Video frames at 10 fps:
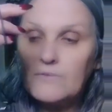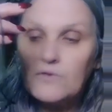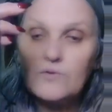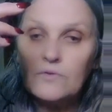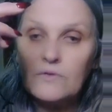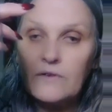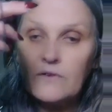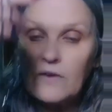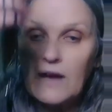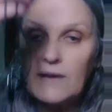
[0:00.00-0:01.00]
tools.
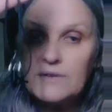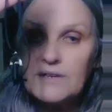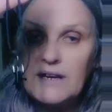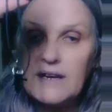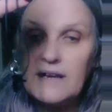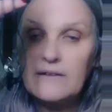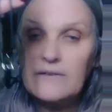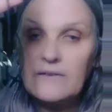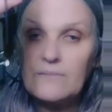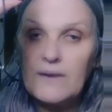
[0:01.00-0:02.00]
So I would
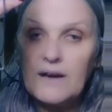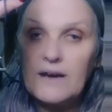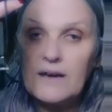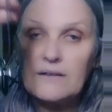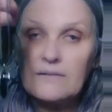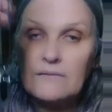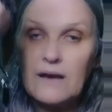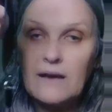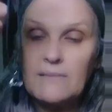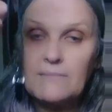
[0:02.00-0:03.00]
cleanse my
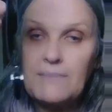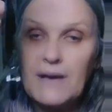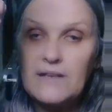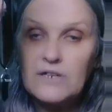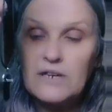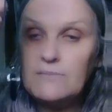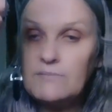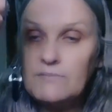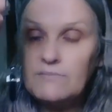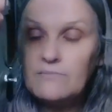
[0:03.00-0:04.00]

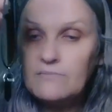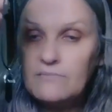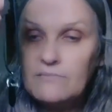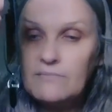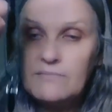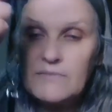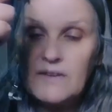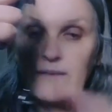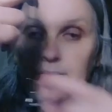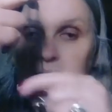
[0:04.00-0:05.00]
pendulum.
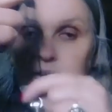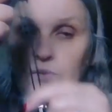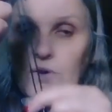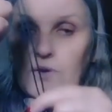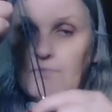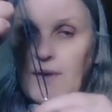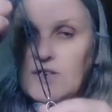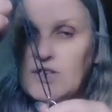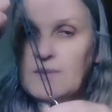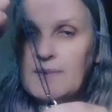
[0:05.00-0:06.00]
Doesn't matter what
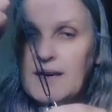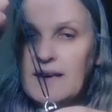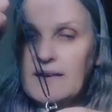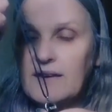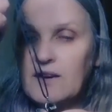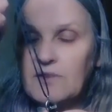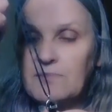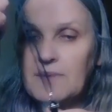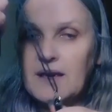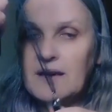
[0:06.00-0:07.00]
pendulum it is. It
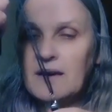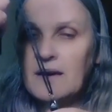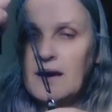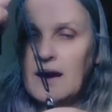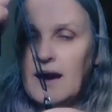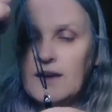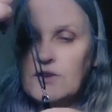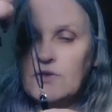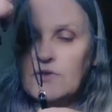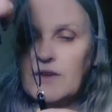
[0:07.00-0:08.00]
could be, I
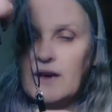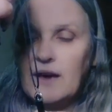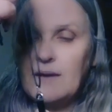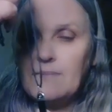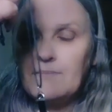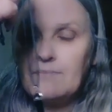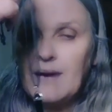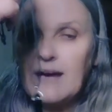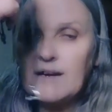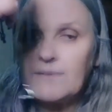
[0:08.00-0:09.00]
use
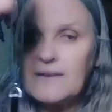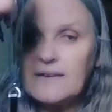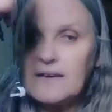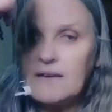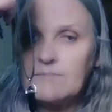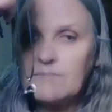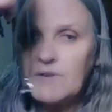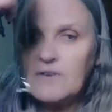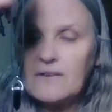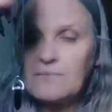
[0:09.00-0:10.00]
black obsidian
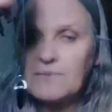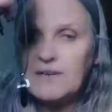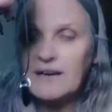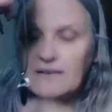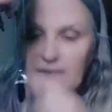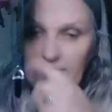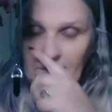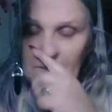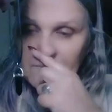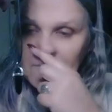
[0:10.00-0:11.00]
because it's
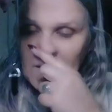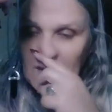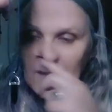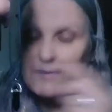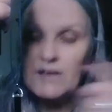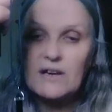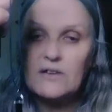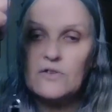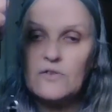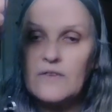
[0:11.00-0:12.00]
protective, but you
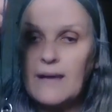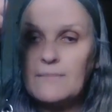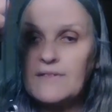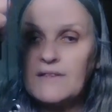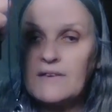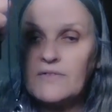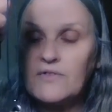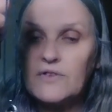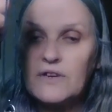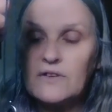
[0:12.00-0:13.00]
can use
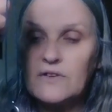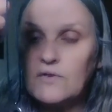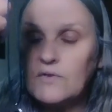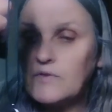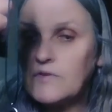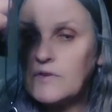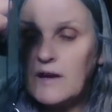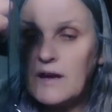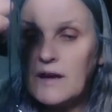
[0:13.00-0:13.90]
amethyst, you can use